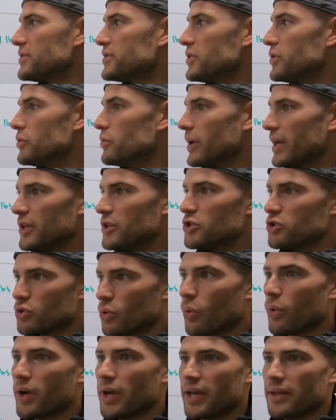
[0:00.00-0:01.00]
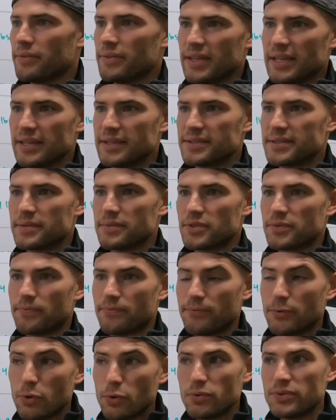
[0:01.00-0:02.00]
to enjoy these
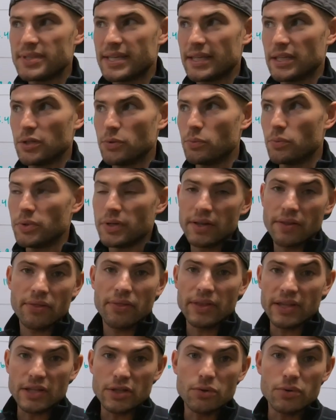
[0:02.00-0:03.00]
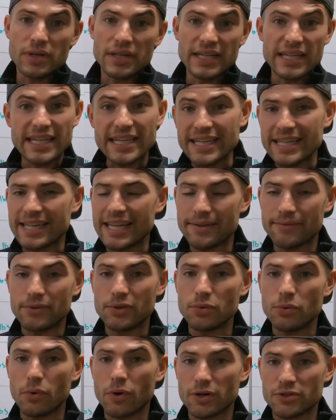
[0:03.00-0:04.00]
foods that you wouldn't think you could eat if
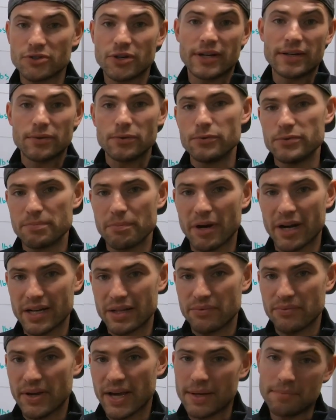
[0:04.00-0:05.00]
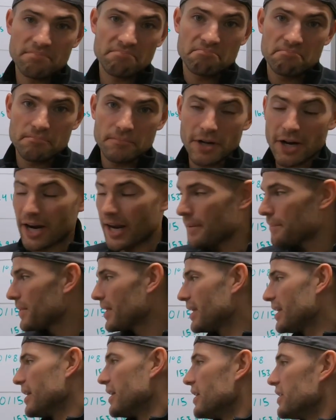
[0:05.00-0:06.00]
you are trying to lose body fat. All right.
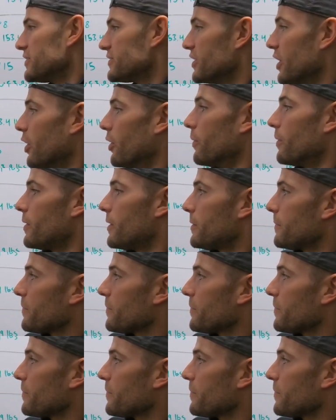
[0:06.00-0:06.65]
So